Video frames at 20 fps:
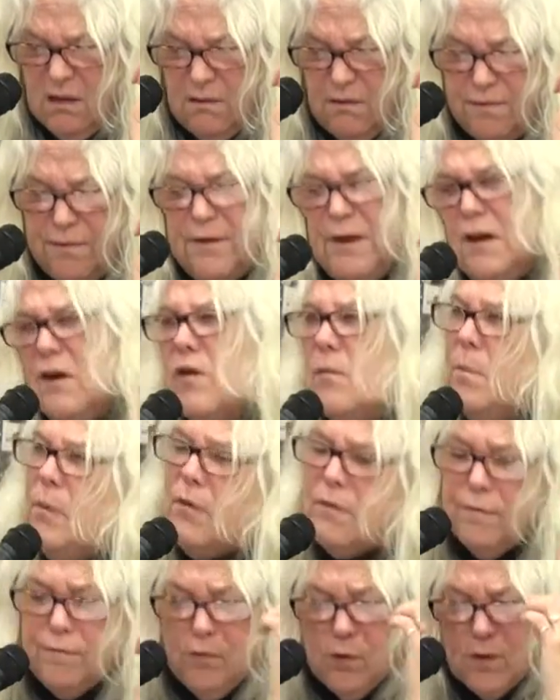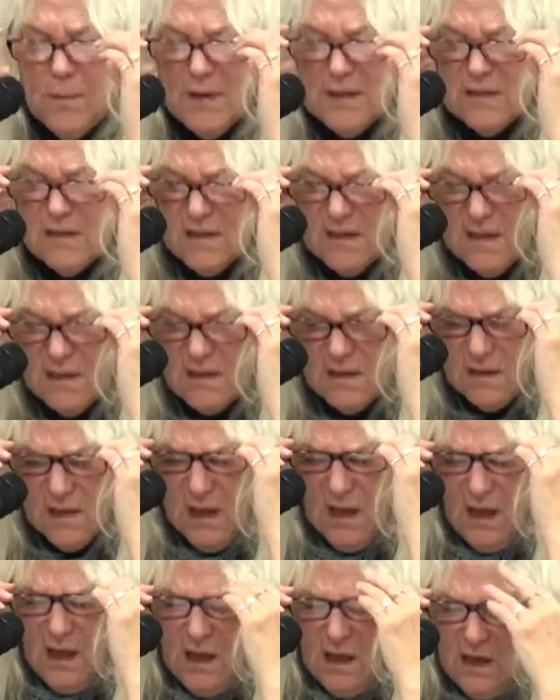theater performances
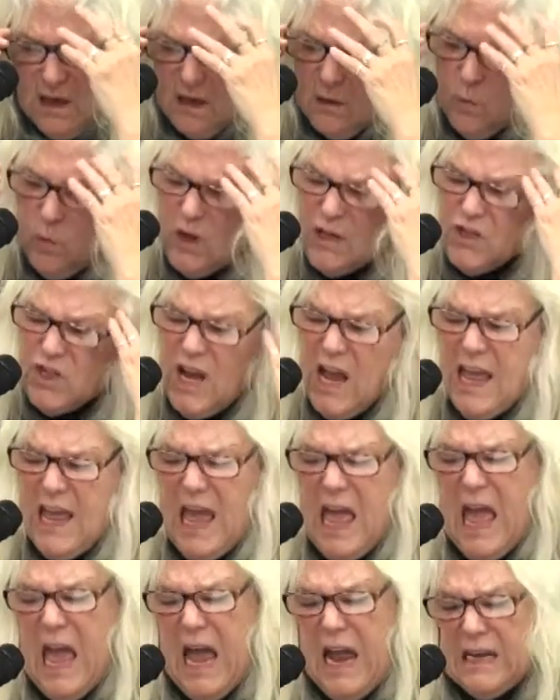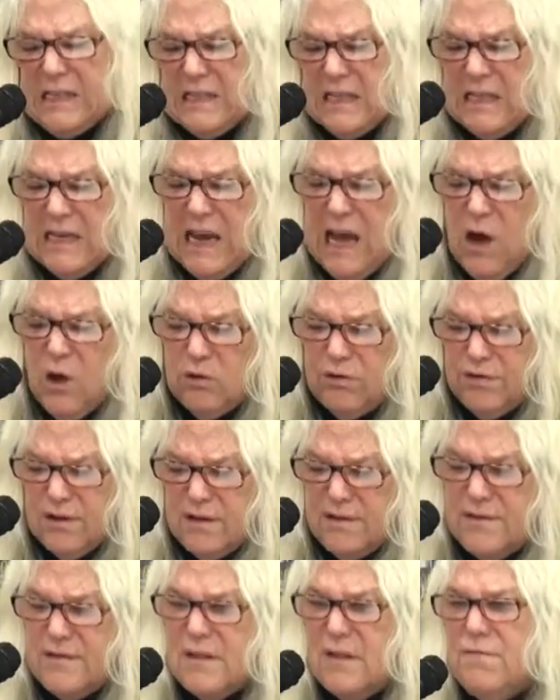in which I acted out the
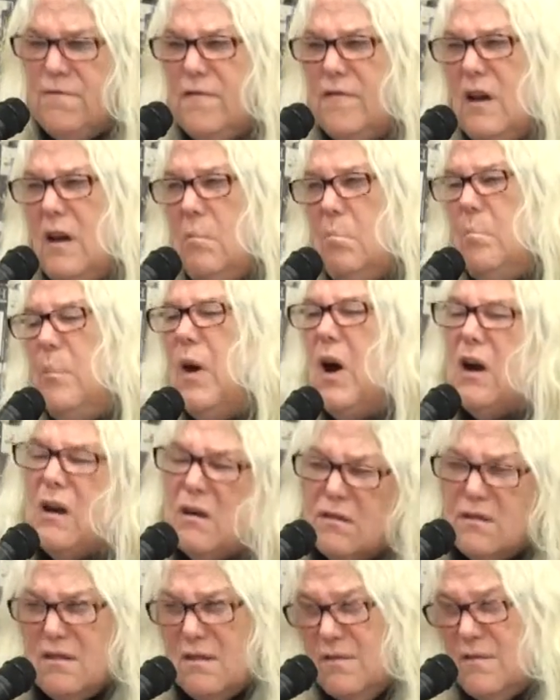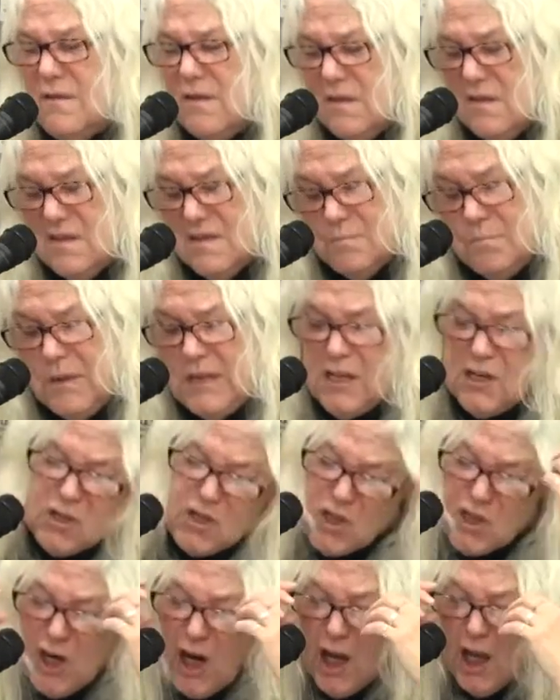different parts of
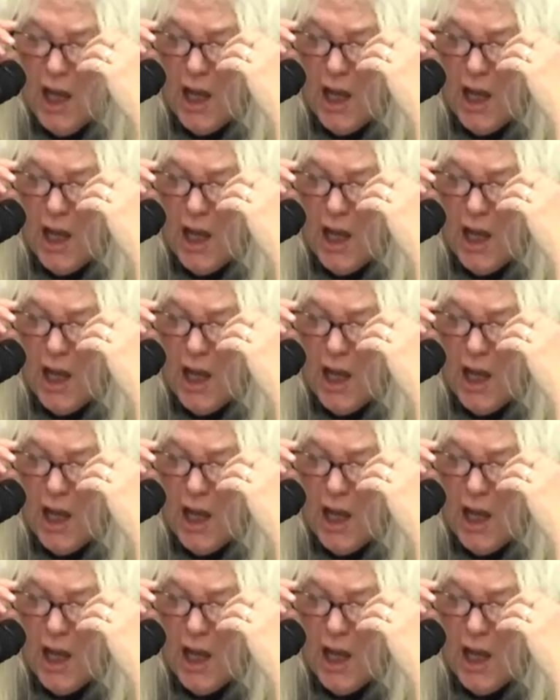speech.